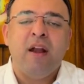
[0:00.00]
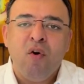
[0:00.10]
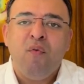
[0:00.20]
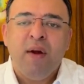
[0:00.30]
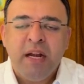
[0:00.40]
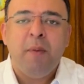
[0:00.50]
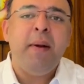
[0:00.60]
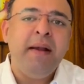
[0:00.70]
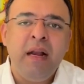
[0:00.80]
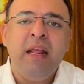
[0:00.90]
Now
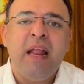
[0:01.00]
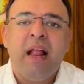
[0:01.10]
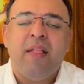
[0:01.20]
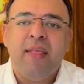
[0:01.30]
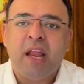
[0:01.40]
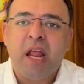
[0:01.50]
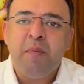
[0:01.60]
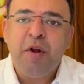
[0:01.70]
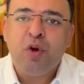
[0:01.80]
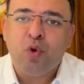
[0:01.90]
fundamentally there
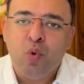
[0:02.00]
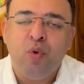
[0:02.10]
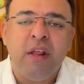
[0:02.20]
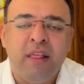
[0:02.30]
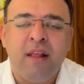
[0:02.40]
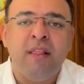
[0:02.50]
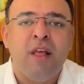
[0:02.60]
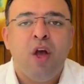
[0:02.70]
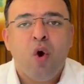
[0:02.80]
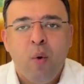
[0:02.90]
can be two reasons
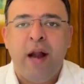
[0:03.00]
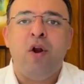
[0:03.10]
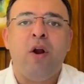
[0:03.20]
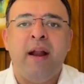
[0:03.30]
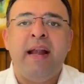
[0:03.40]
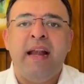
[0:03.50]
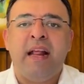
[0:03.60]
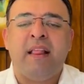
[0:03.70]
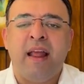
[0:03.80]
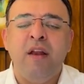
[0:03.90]
why dollar
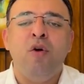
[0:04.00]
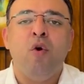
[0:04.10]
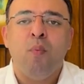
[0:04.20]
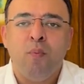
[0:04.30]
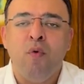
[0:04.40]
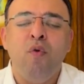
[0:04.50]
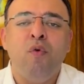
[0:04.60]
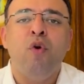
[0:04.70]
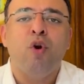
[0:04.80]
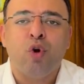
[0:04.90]
index can move
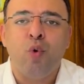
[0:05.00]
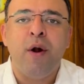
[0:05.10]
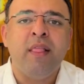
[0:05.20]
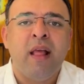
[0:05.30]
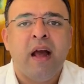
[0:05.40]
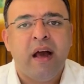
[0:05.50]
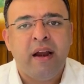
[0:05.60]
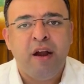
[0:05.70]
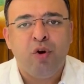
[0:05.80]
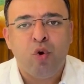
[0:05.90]
towards
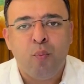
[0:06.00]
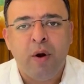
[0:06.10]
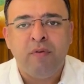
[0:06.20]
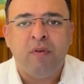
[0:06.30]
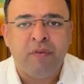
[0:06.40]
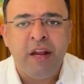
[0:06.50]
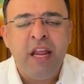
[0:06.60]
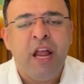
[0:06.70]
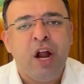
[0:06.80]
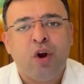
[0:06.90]
102.50
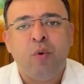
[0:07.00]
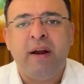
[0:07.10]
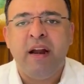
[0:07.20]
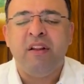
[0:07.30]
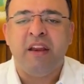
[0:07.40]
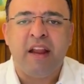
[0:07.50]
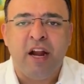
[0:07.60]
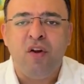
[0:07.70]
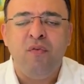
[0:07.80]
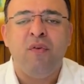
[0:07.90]
to 103
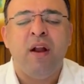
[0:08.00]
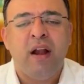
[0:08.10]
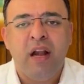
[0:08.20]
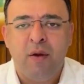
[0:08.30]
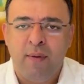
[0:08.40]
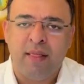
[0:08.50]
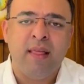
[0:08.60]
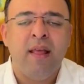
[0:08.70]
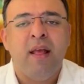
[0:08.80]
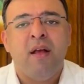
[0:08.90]
kind of levels.